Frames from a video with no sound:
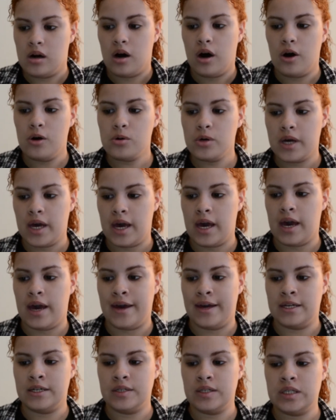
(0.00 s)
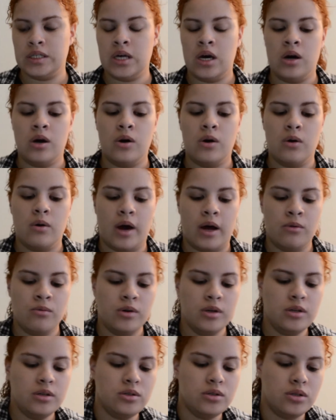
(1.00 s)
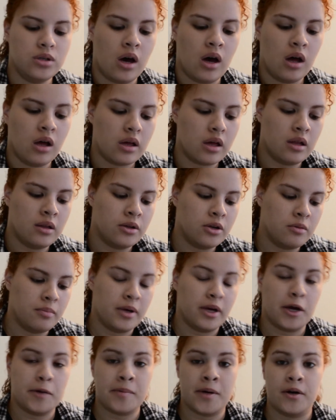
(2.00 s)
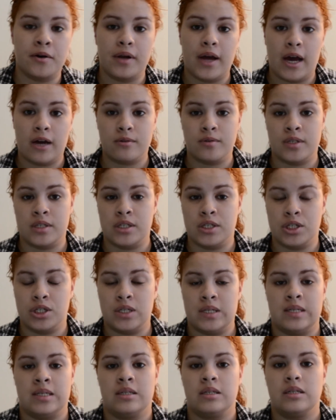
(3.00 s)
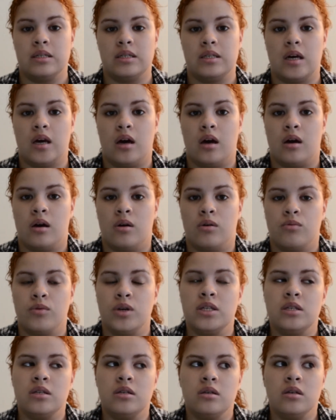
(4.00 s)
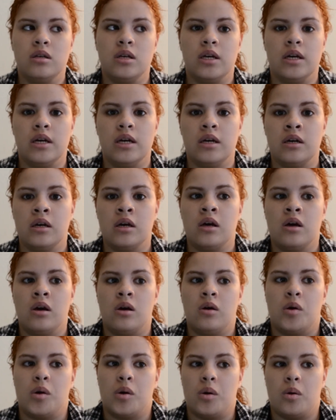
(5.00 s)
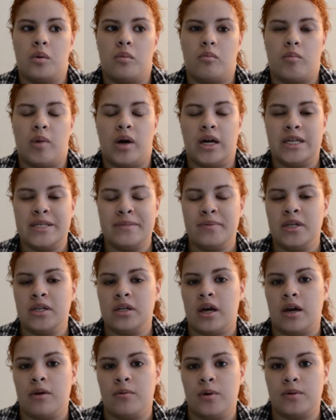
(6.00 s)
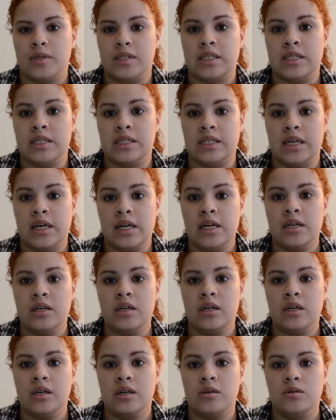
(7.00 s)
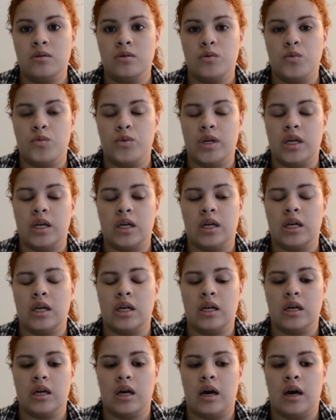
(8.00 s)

okay, so I wanted to talk a little bit about acquisitions. Recently, my husband and I, we went to Indiana. We've